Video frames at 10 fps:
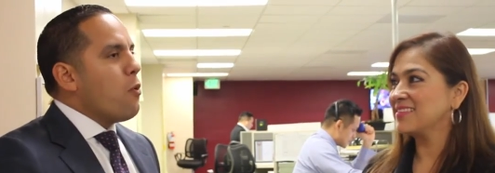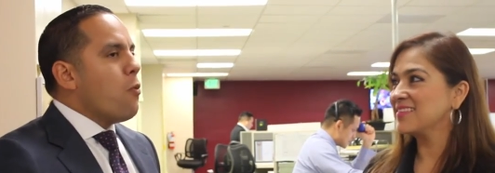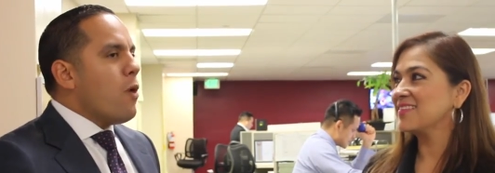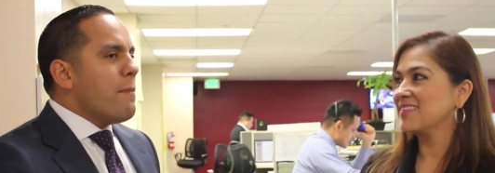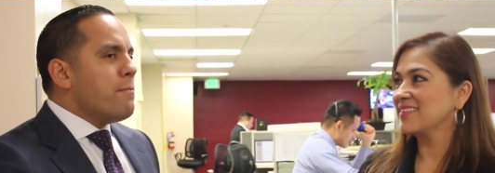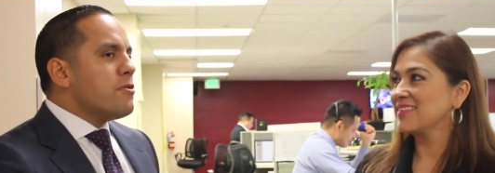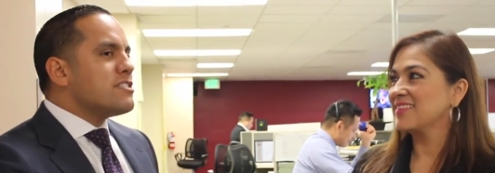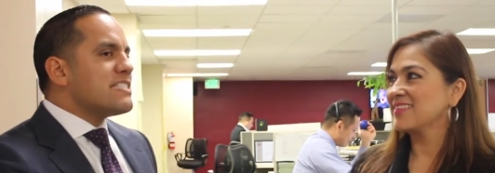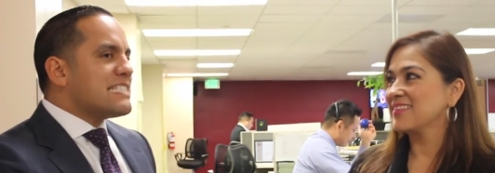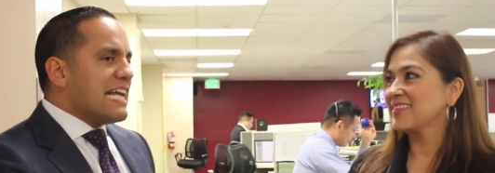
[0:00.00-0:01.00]
Speaker 1: What
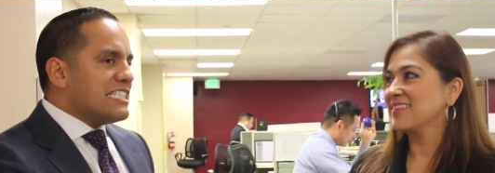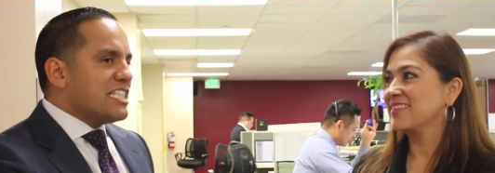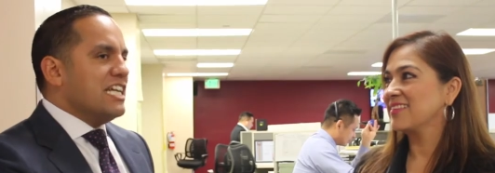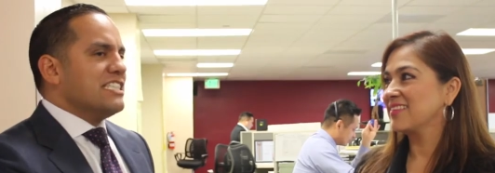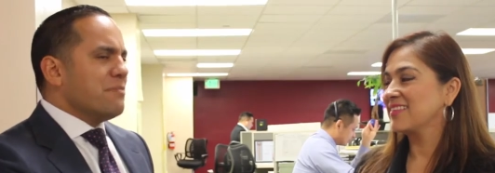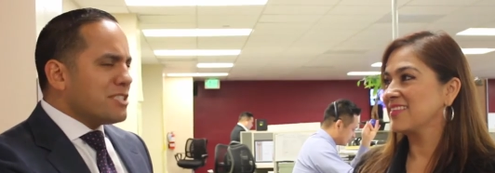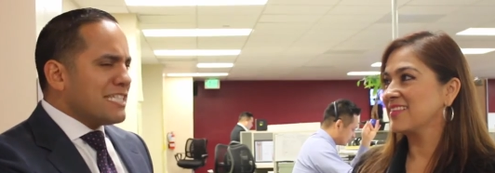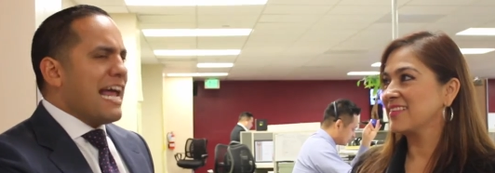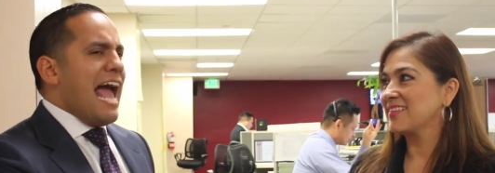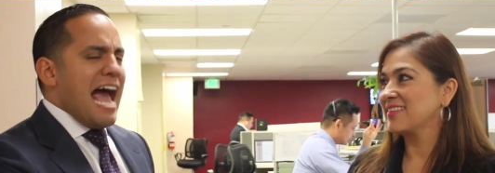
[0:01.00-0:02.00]
percentage, I'm just
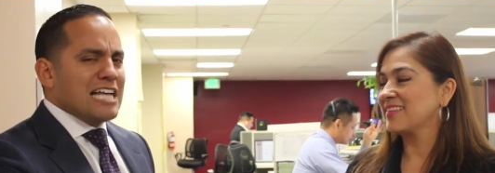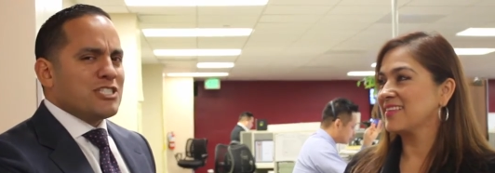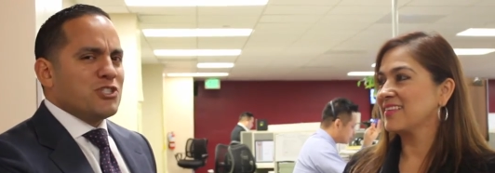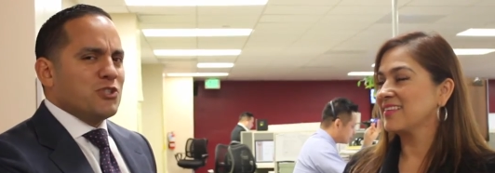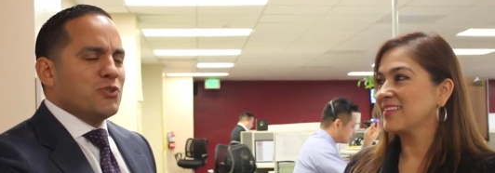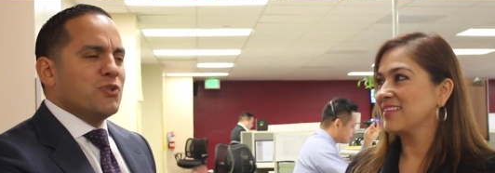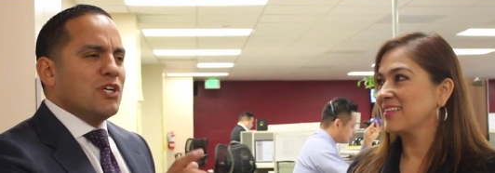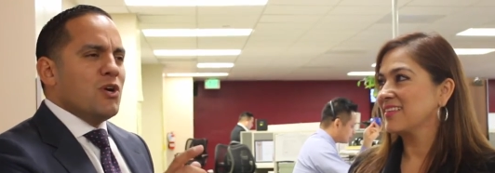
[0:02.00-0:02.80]
going to ask you,